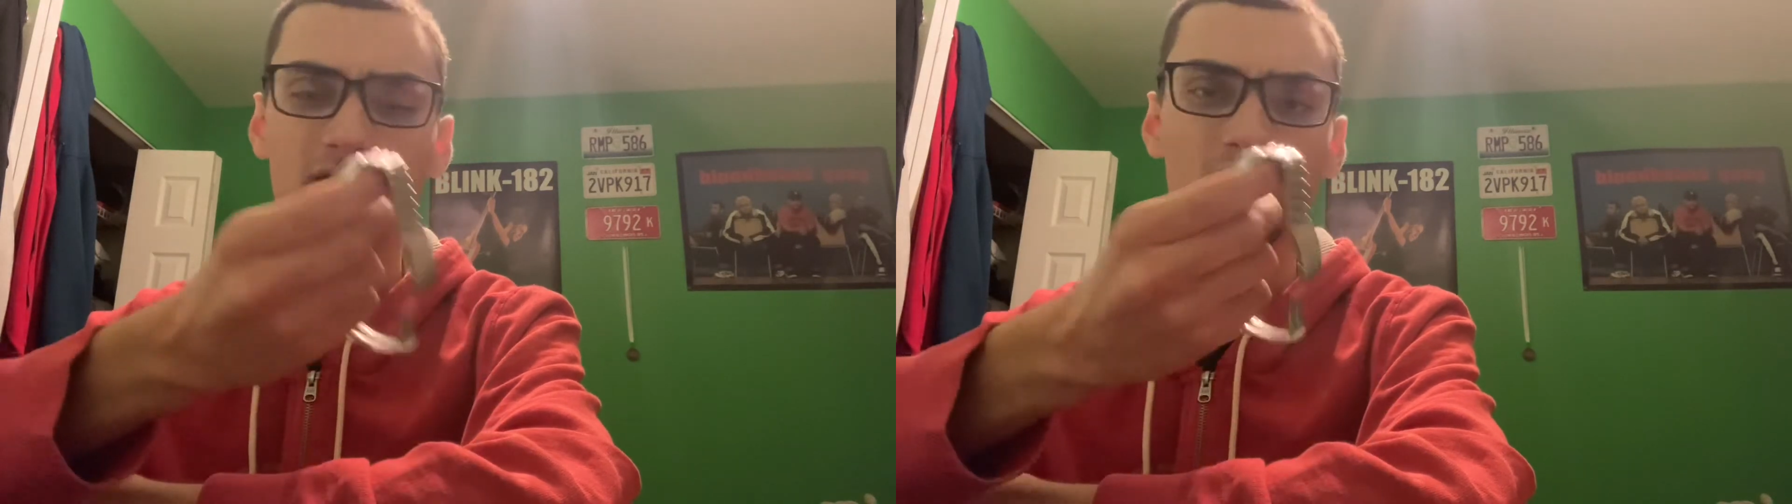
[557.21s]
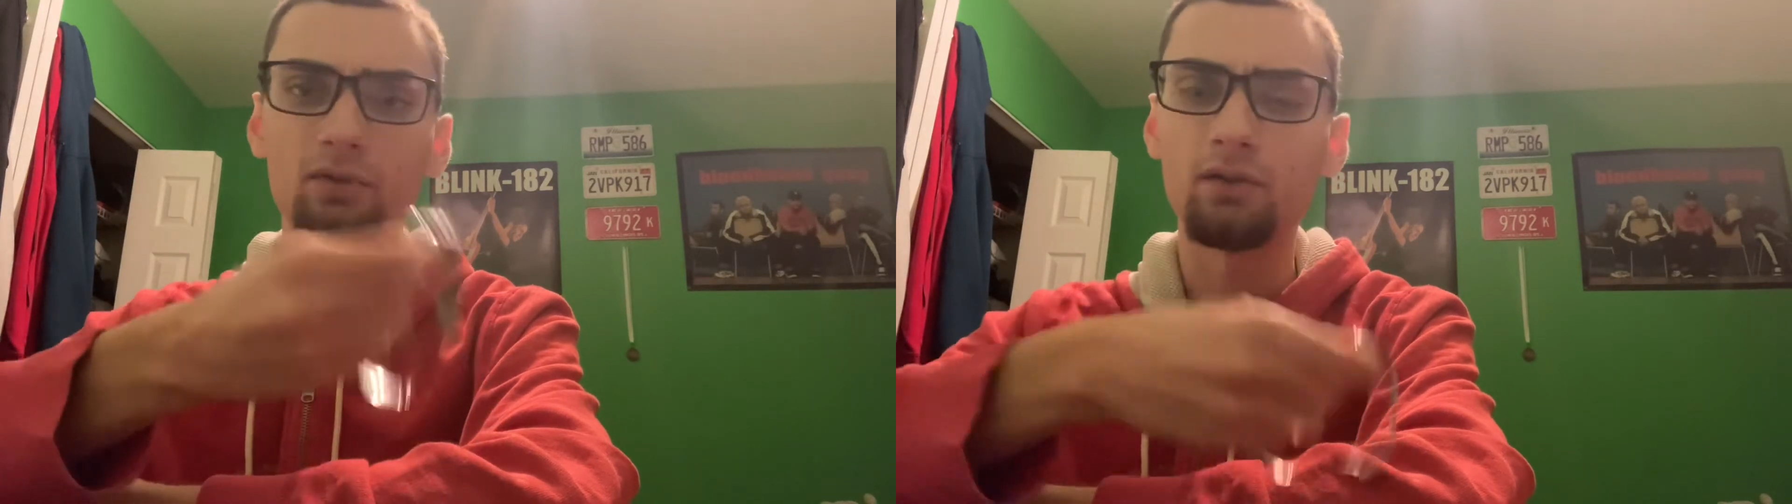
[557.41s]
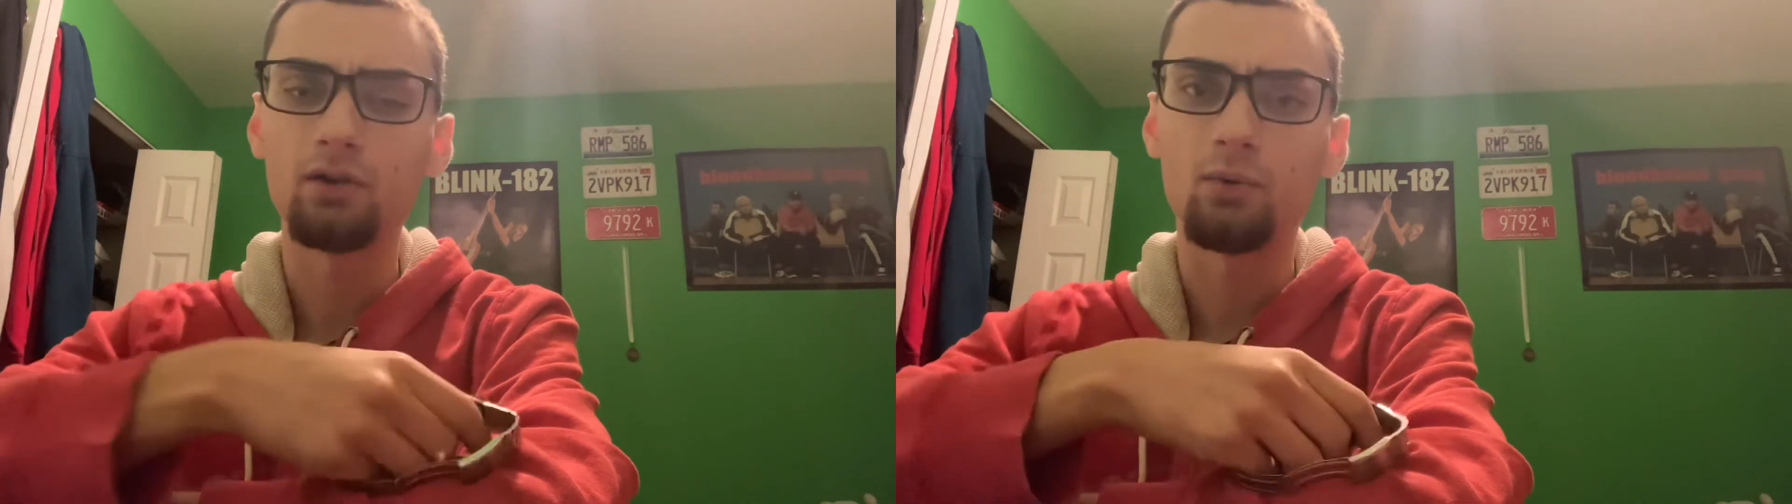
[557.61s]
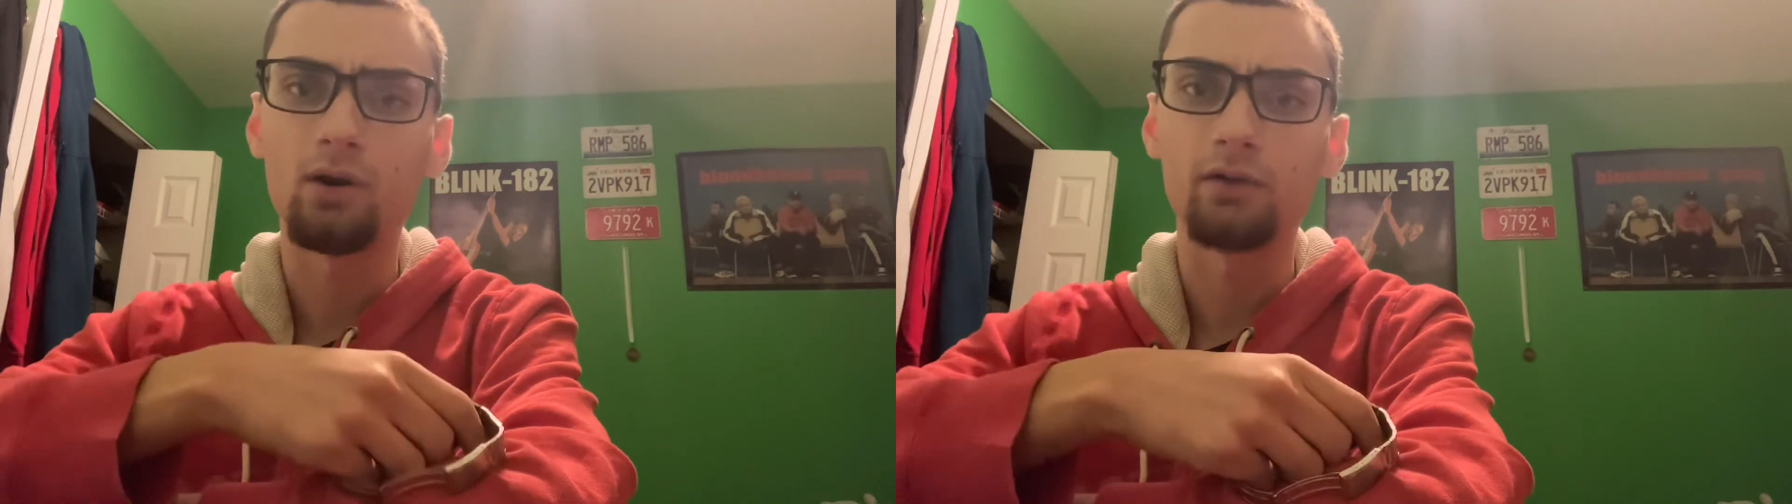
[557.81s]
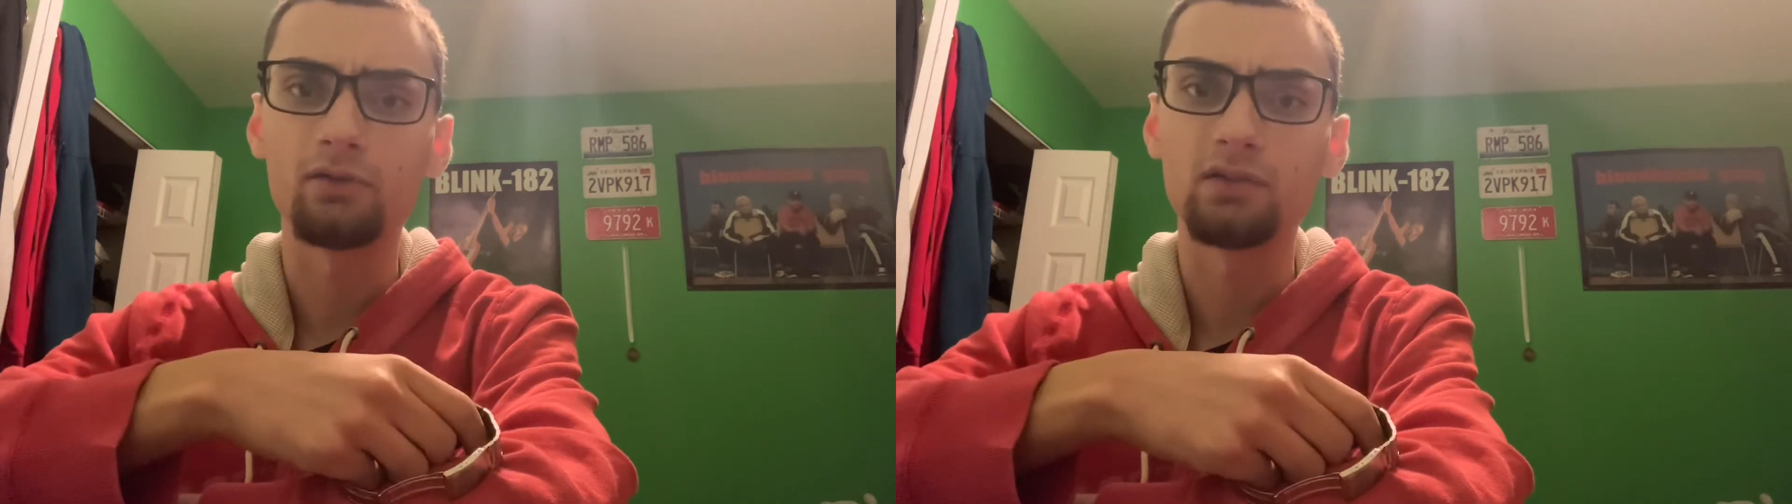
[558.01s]
so really no
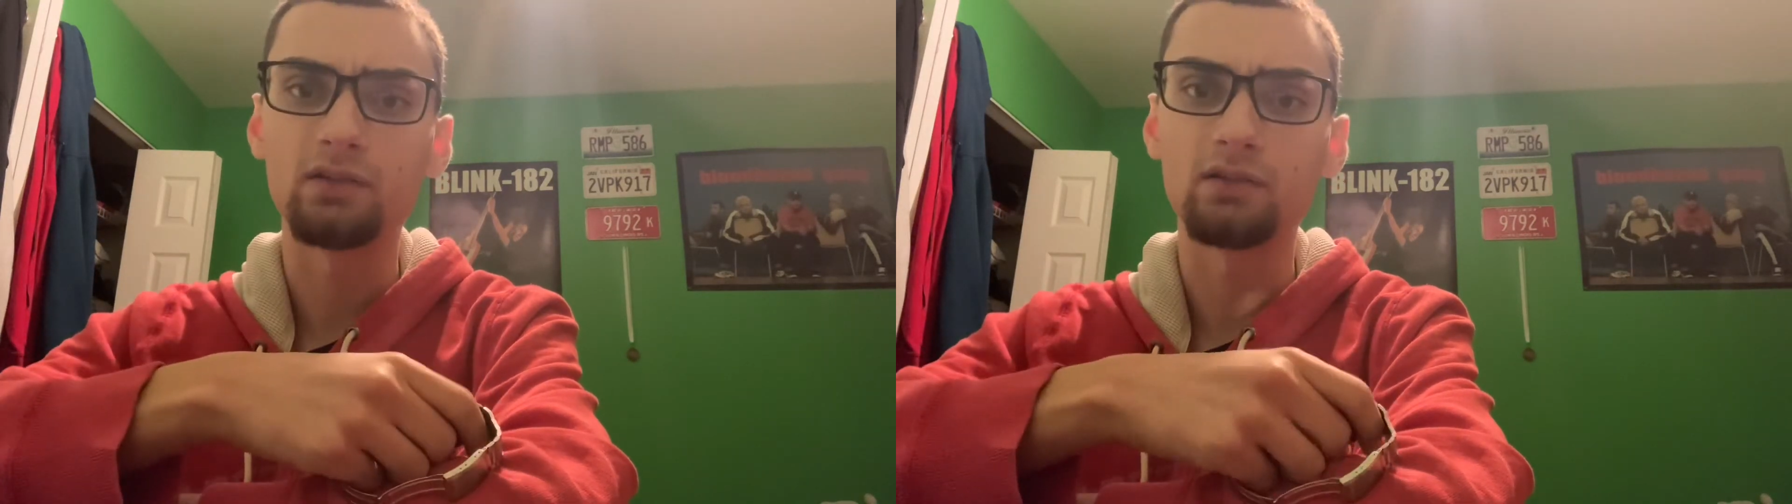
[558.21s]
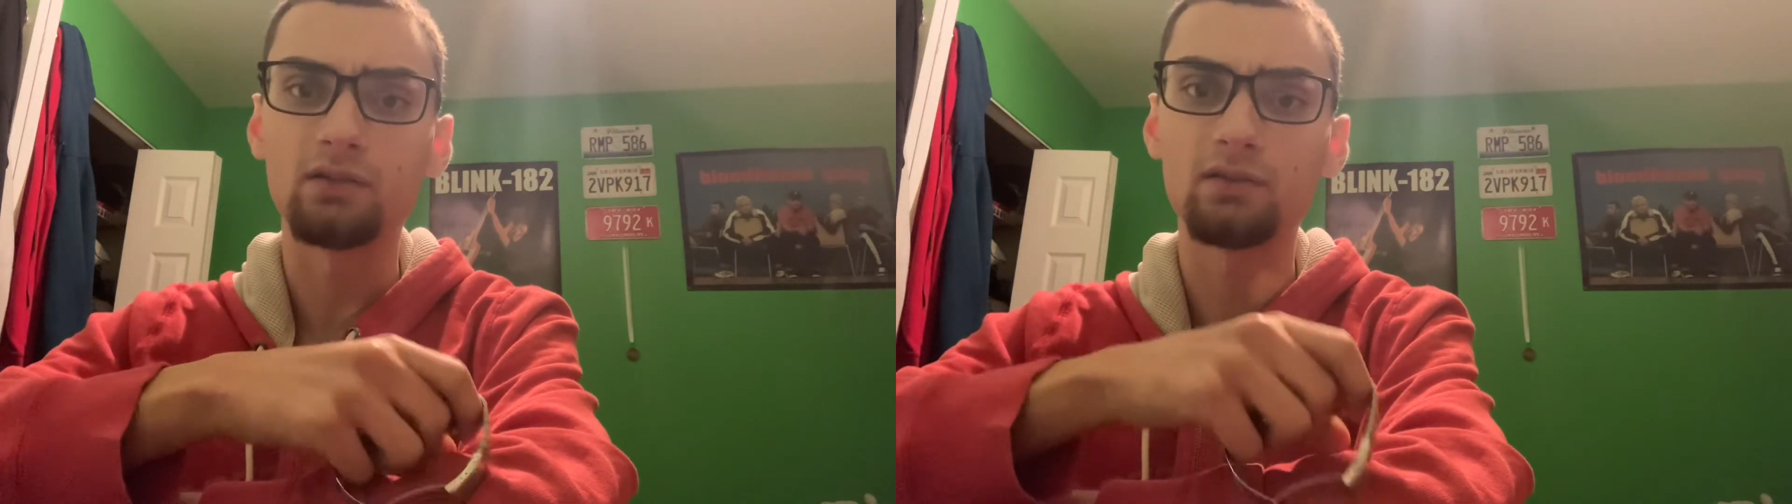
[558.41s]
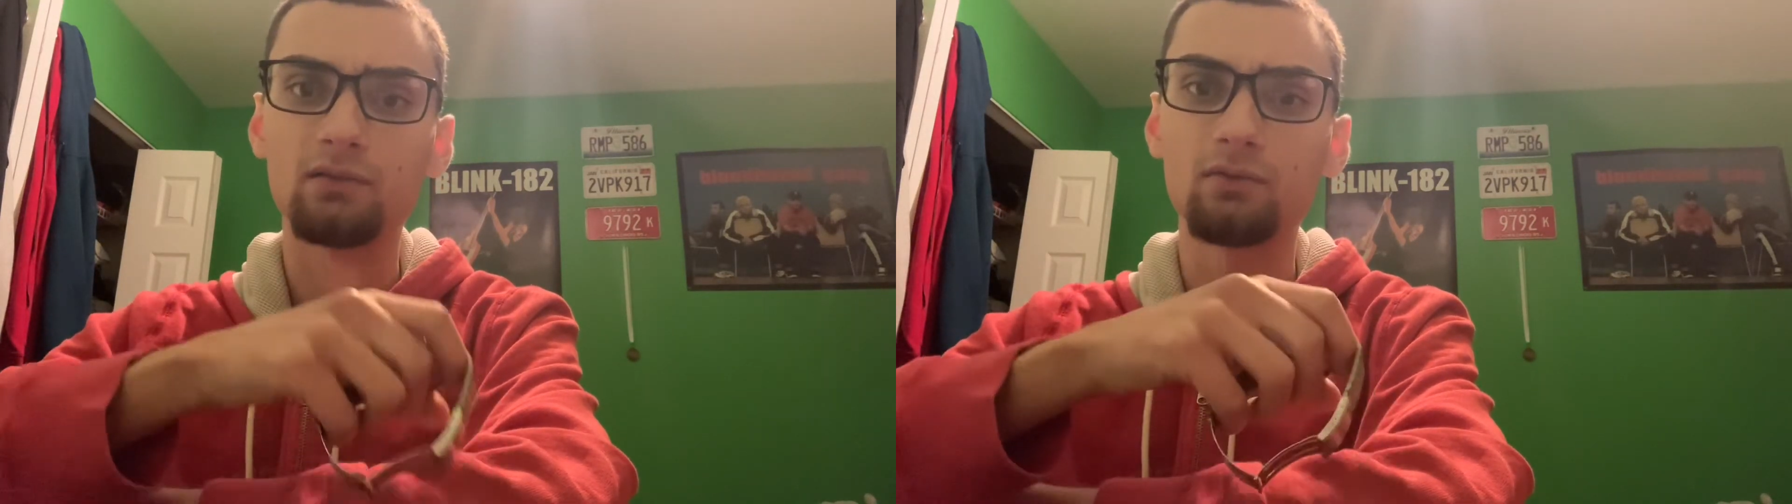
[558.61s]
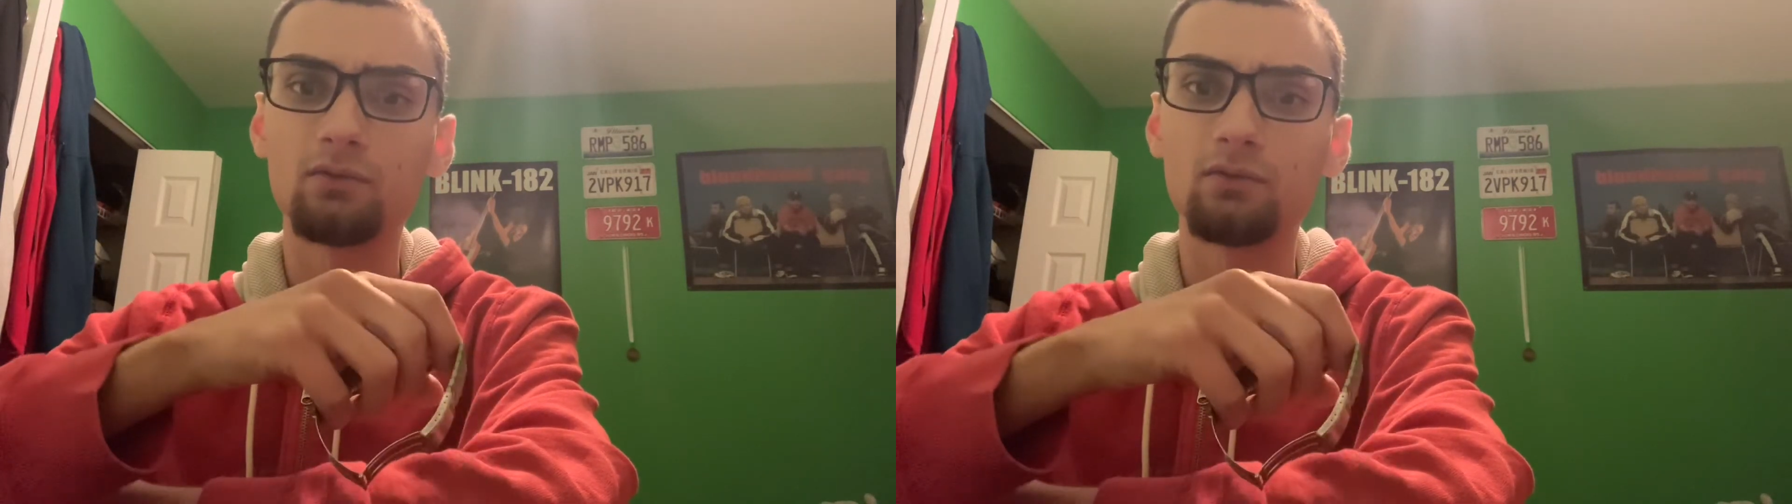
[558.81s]
water resistance.